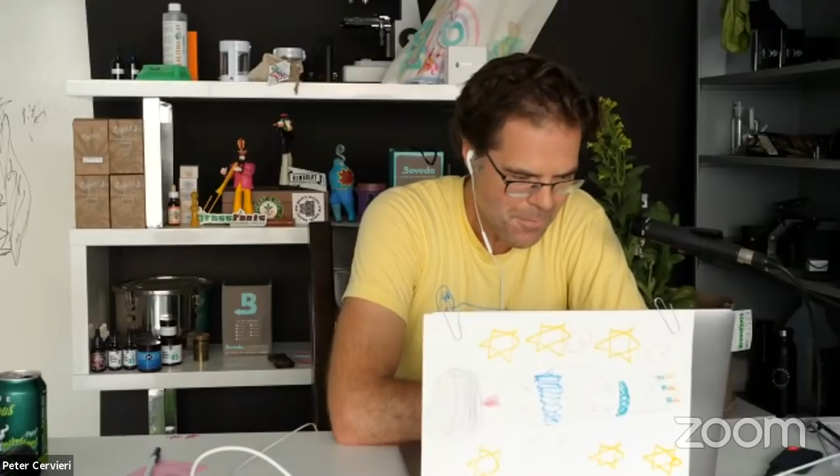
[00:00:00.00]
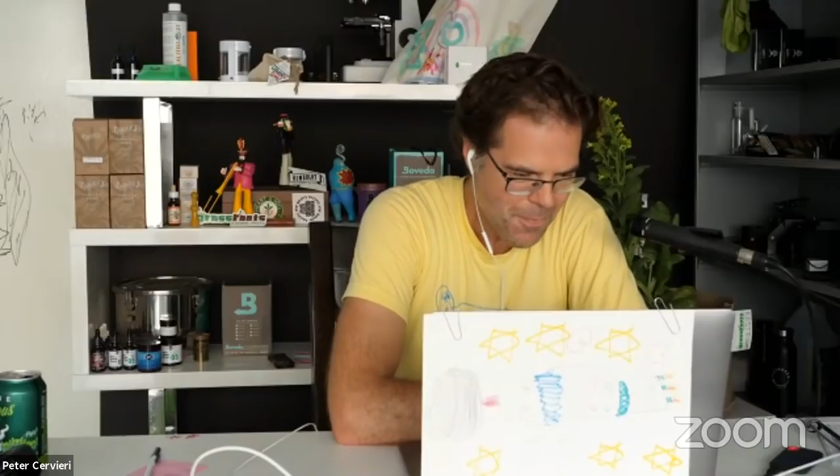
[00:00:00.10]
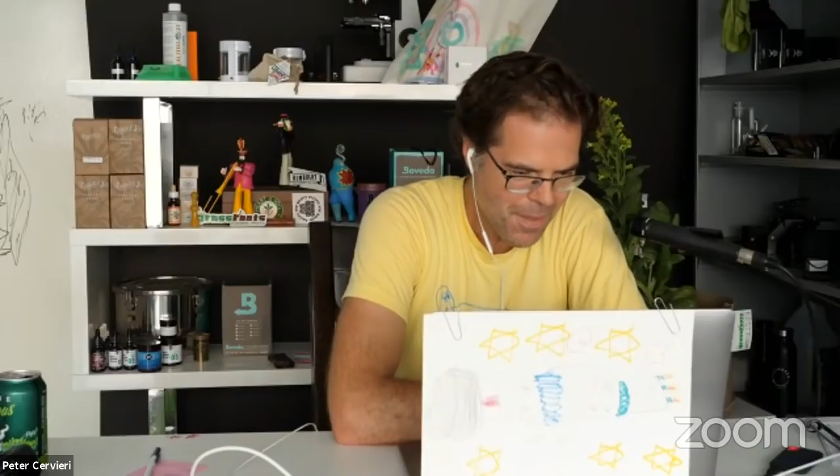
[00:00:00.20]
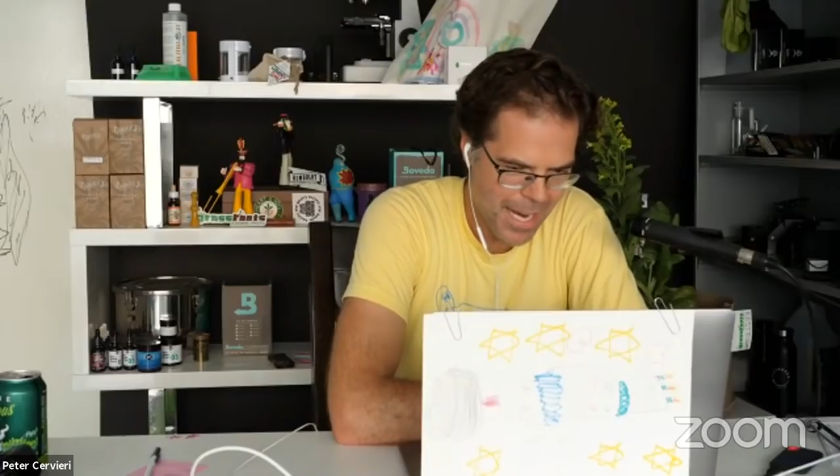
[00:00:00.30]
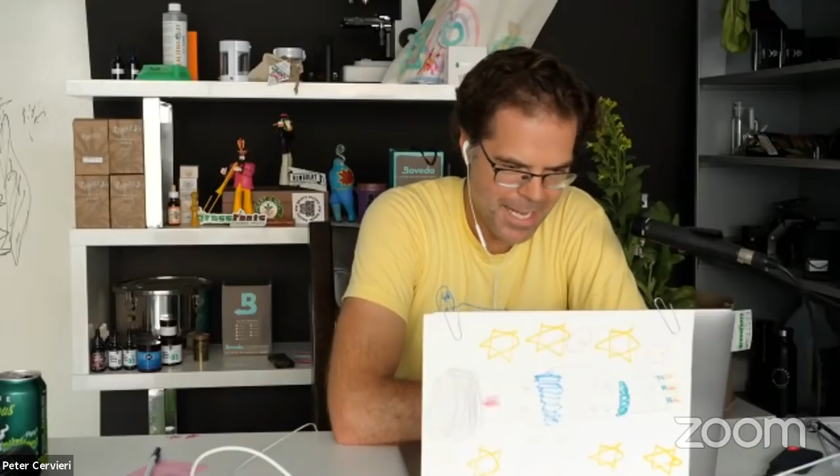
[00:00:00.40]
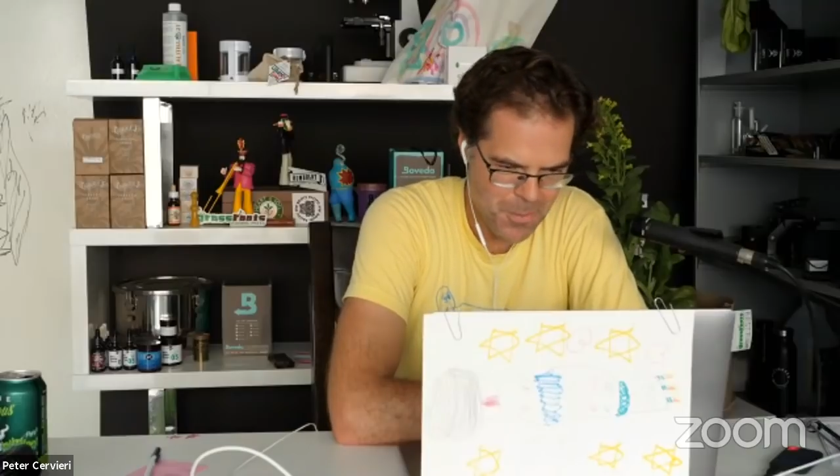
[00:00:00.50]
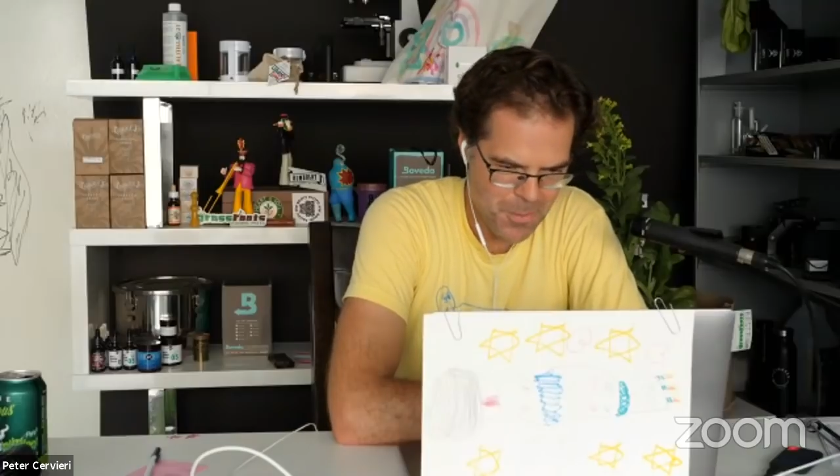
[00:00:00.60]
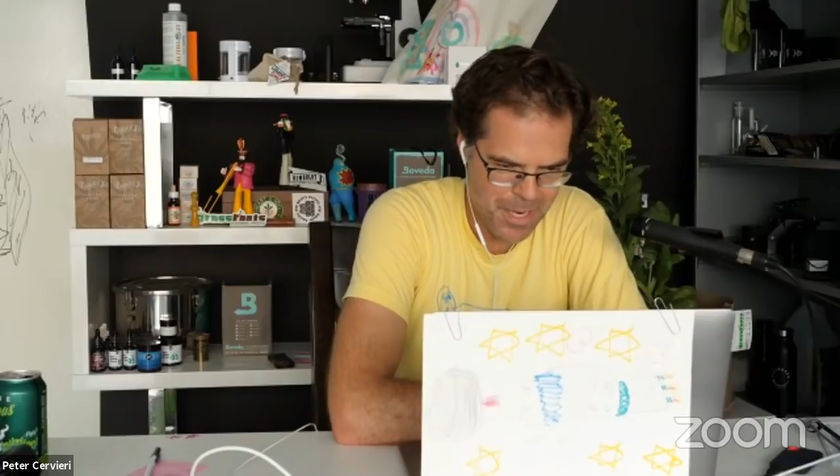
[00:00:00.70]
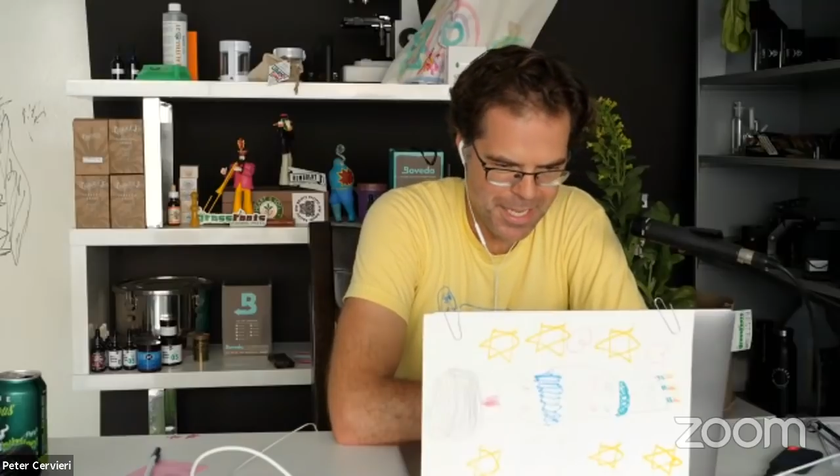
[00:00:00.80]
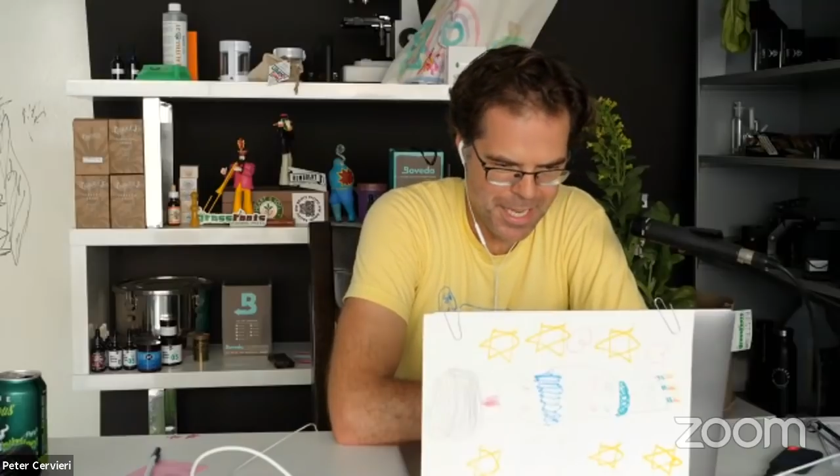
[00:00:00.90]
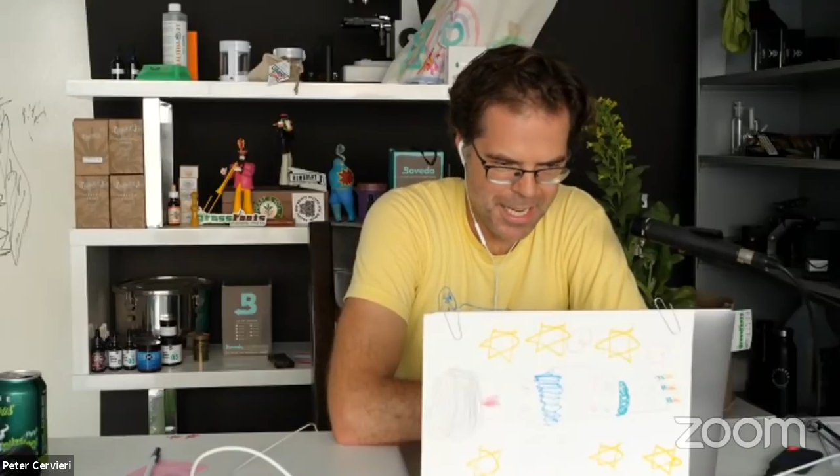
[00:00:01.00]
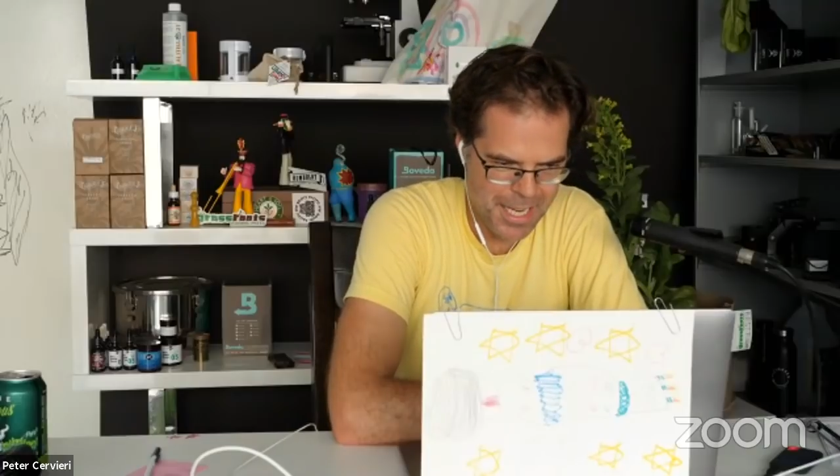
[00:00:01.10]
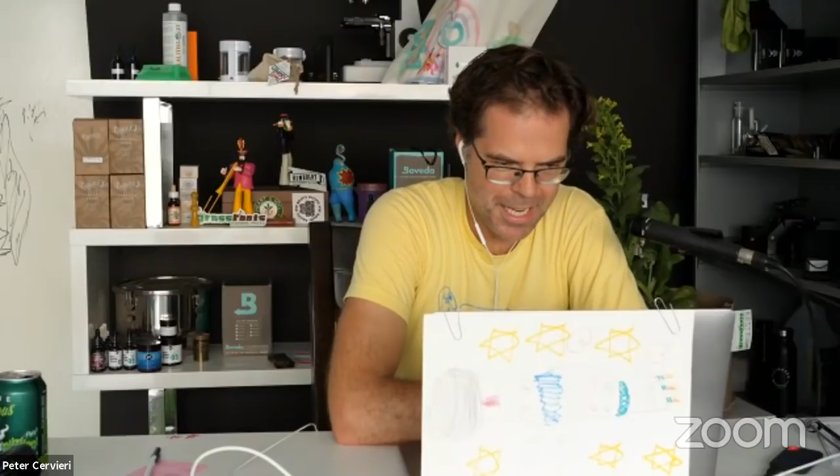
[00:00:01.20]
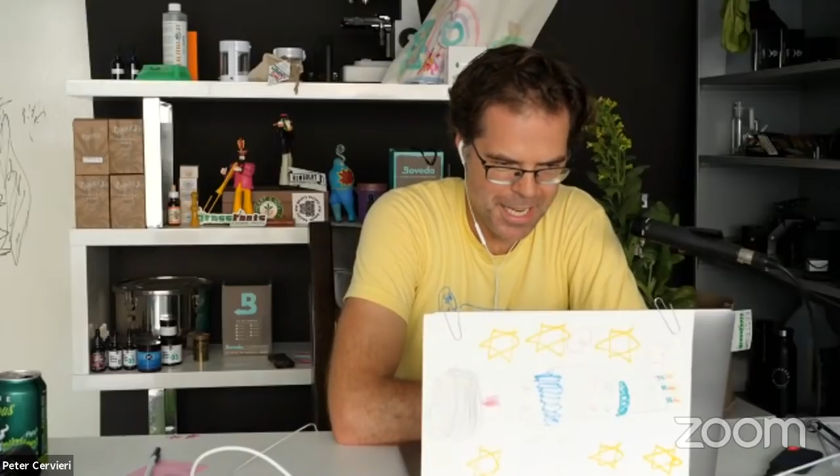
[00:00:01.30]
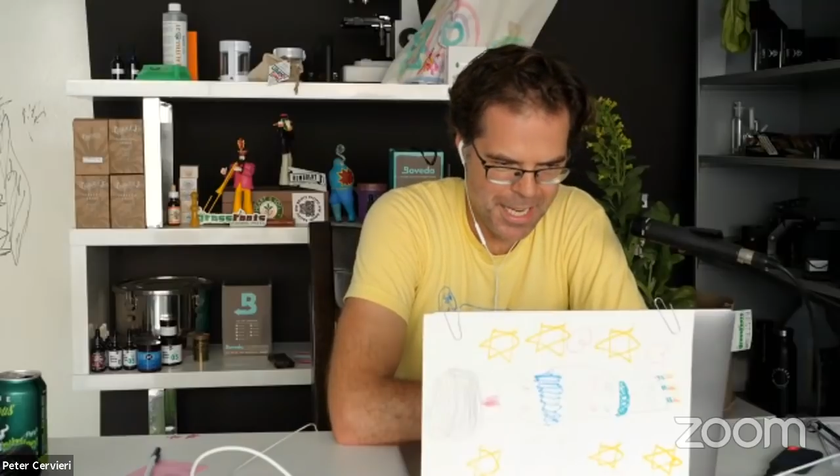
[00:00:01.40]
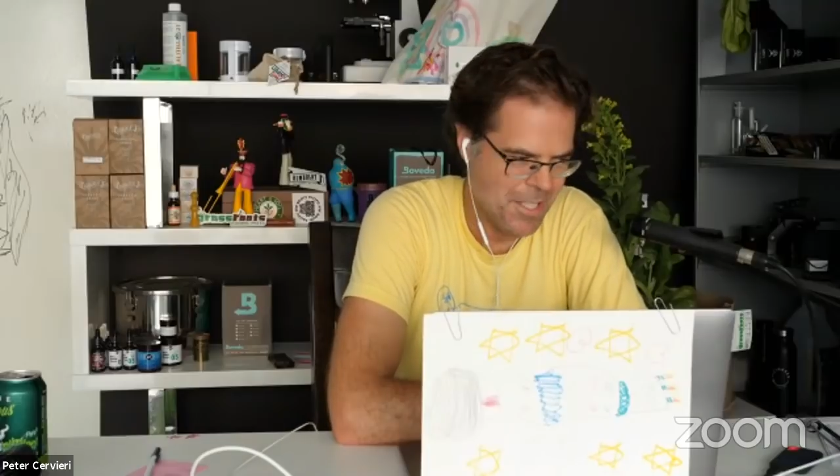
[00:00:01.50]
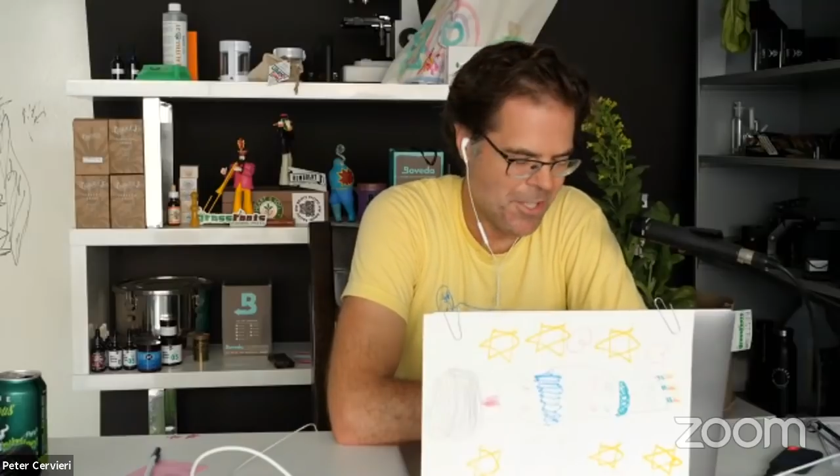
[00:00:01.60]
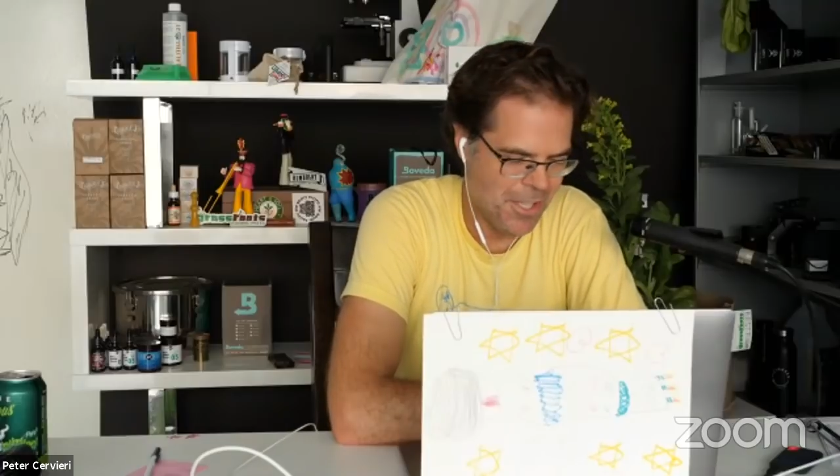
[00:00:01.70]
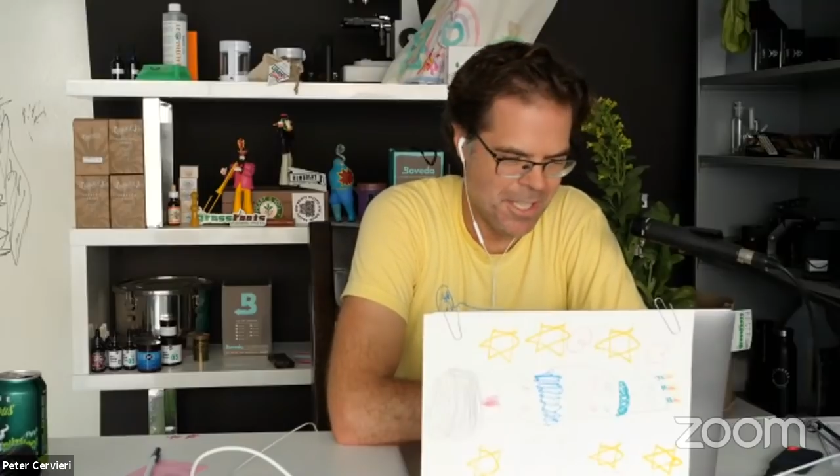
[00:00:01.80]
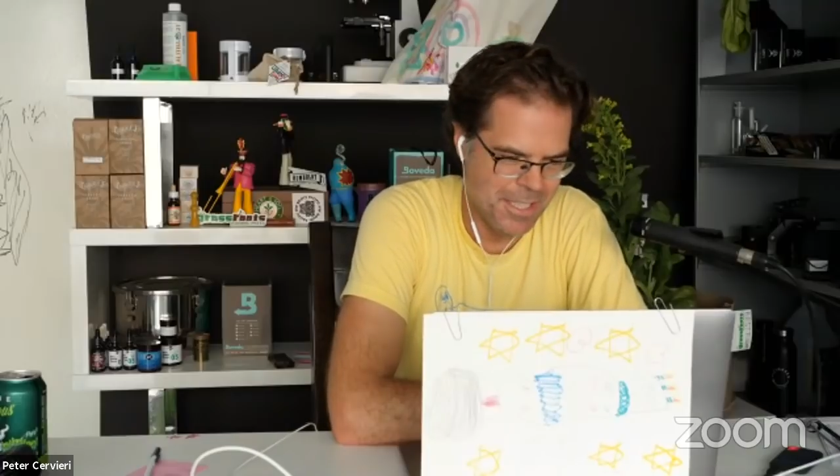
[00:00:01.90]
anyway, Ke- Kevin's
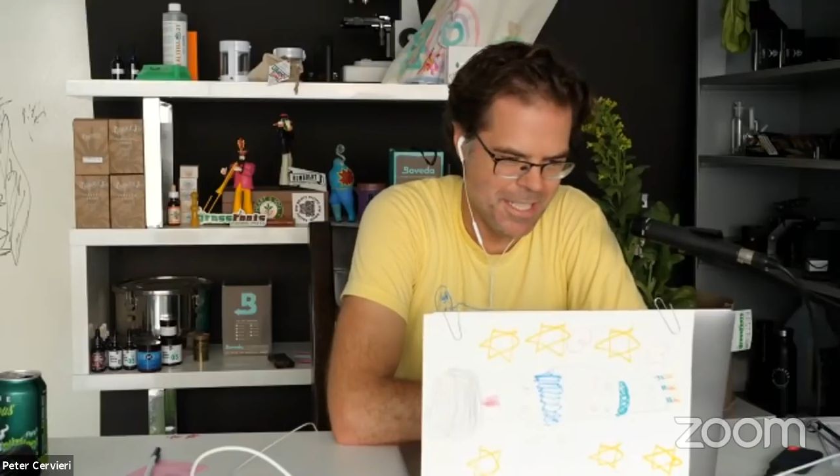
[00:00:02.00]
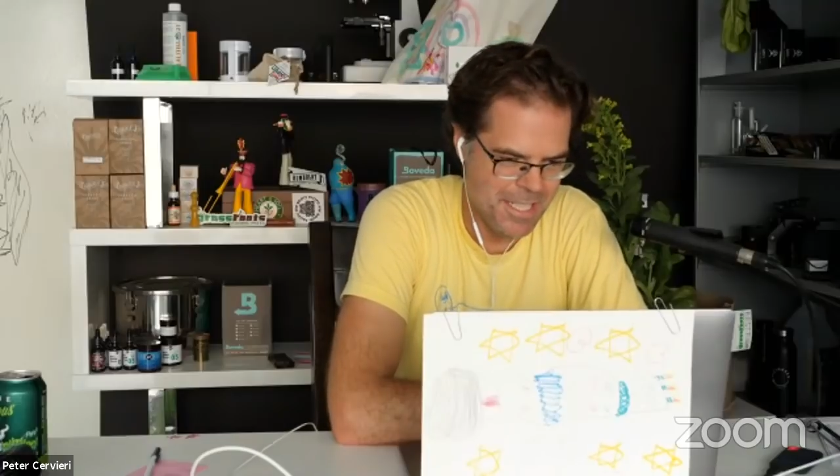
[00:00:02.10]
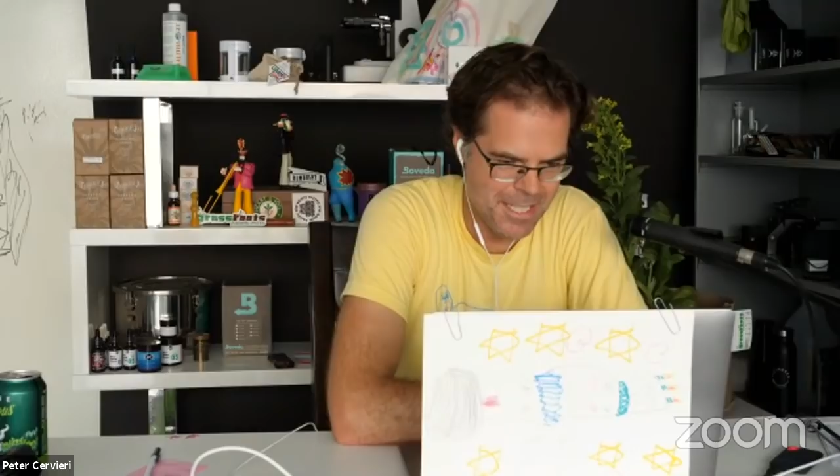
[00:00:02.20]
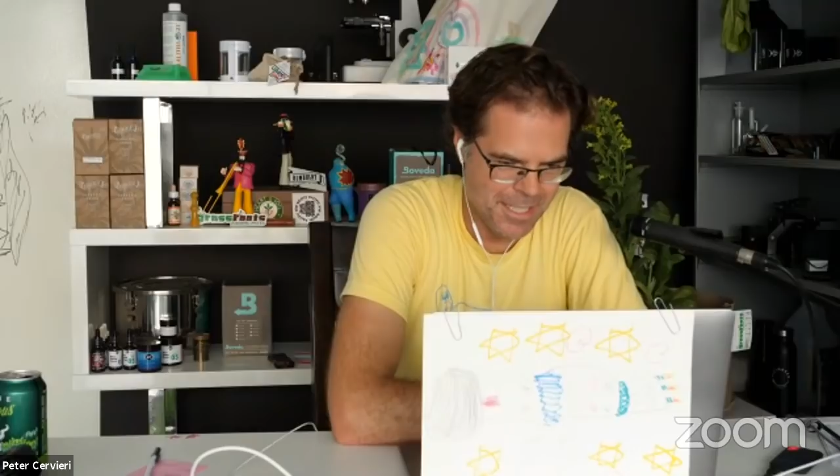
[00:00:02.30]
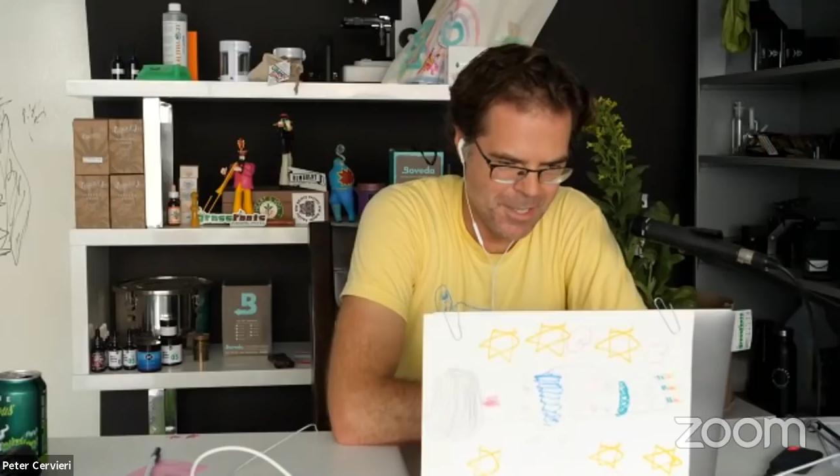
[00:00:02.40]
currently dealing